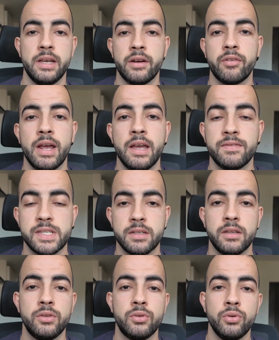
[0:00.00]
engraves
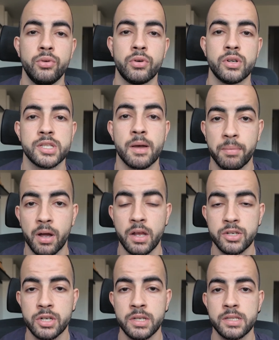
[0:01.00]
into your
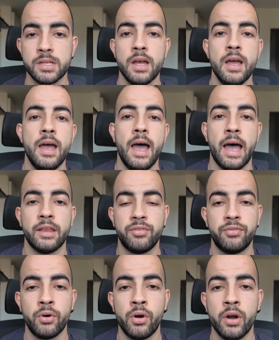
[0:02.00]
subconscious. And
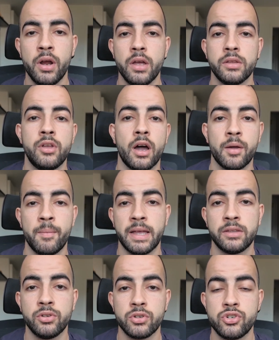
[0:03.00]
four,
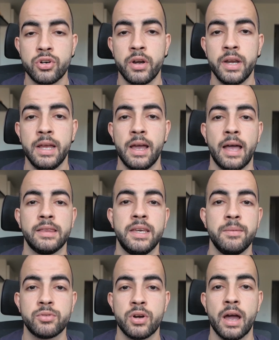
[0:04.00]
document your journey and
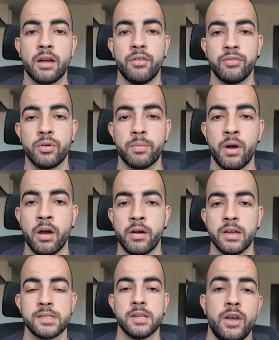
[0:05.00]
keep track of your
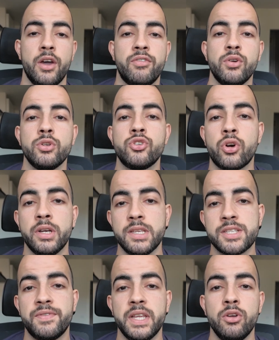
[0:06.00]
progress. If you enjoyed
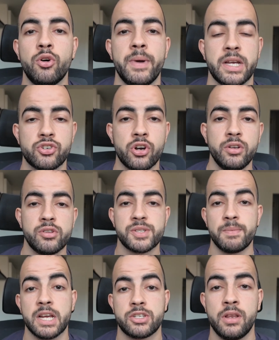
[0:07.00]
this video, make sure you
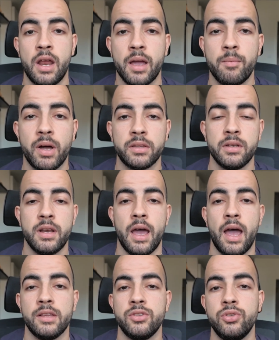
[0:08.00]
smash the like button
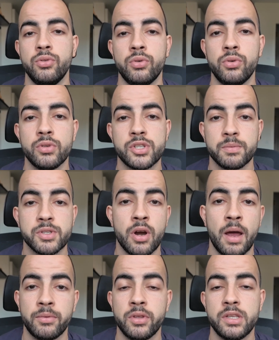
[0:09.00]
and you
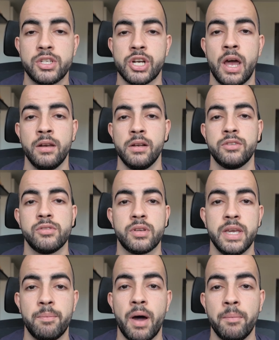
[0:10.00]
subscribe to the channel to
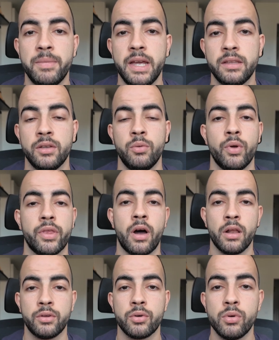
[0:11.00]
keep updated with
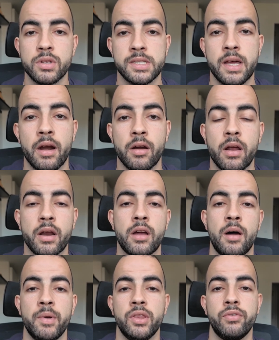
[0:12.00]
all the rules that are gonna
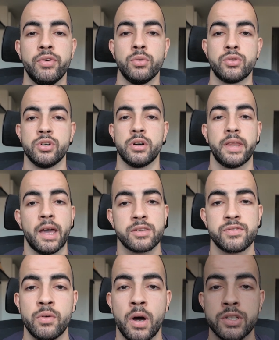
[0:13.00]
come in the future. Thanks
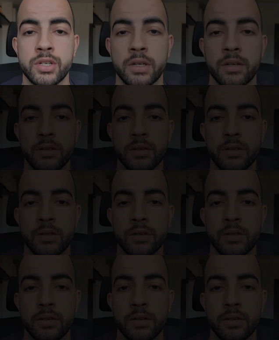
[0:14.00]
for watching.